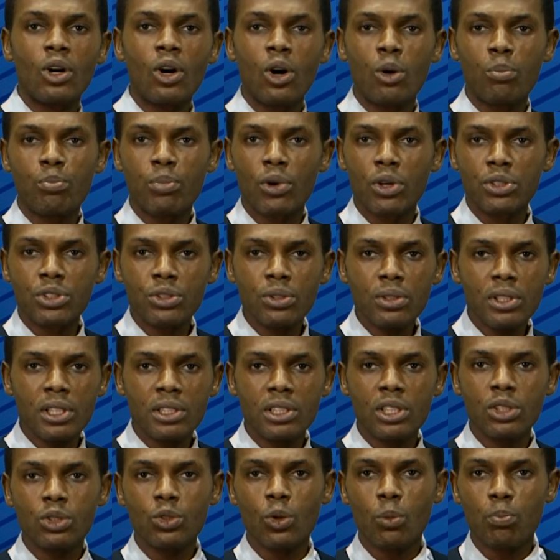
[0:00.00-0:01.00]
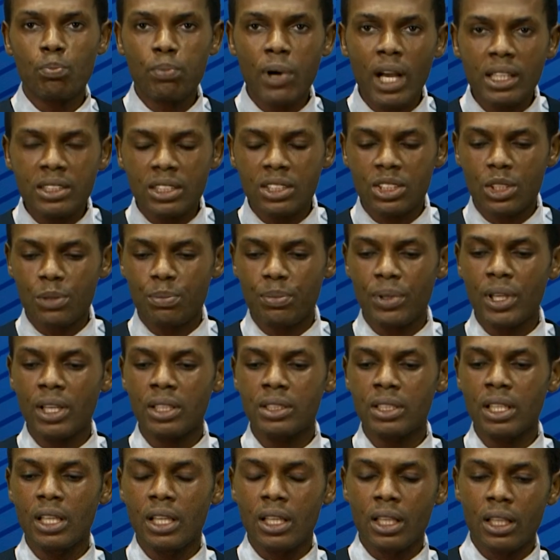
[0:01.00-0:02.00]
opportunity to
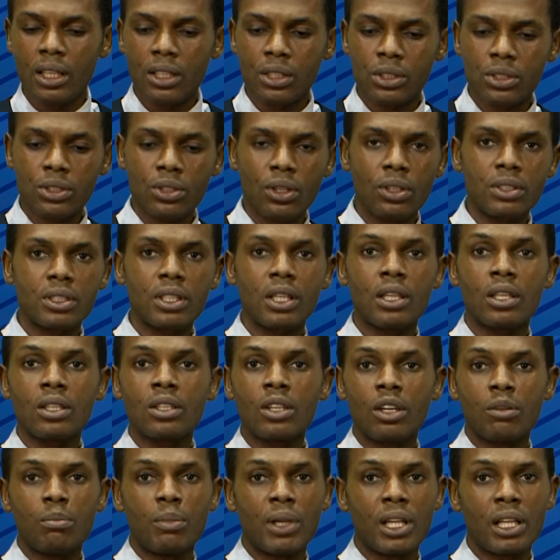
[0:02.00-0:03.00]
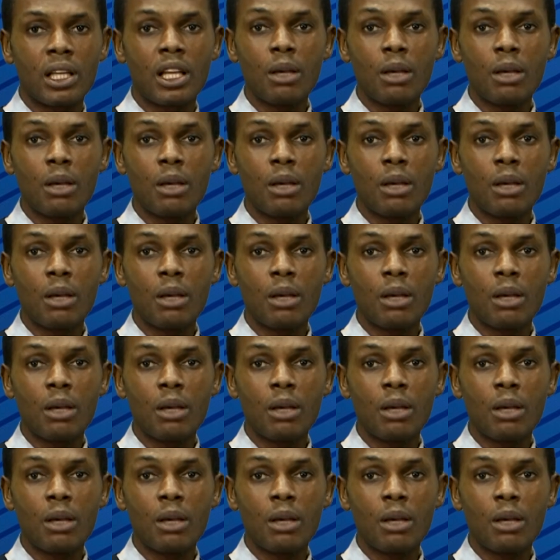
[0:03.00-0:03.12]
participate in such a government.